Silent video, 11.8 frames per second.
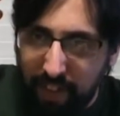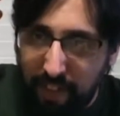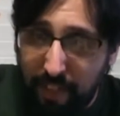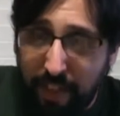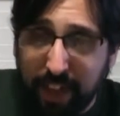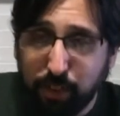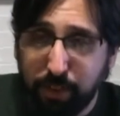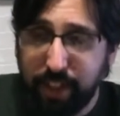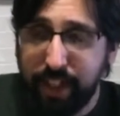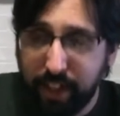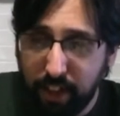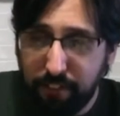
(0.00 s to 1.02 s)
that's what
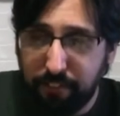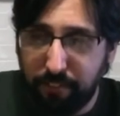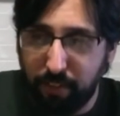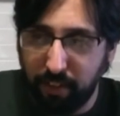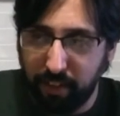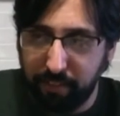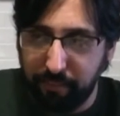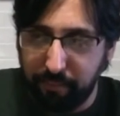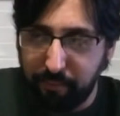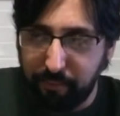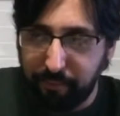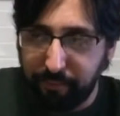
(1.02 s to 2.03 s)
they go for
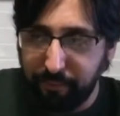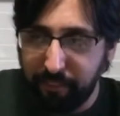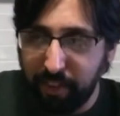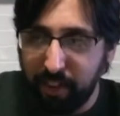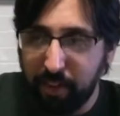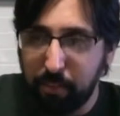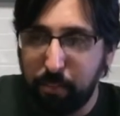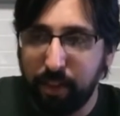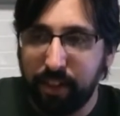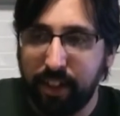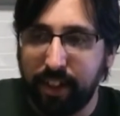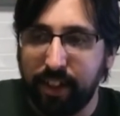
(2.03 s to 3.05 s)

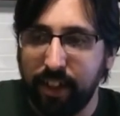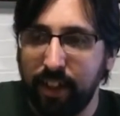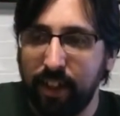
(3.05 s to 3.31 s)
but like,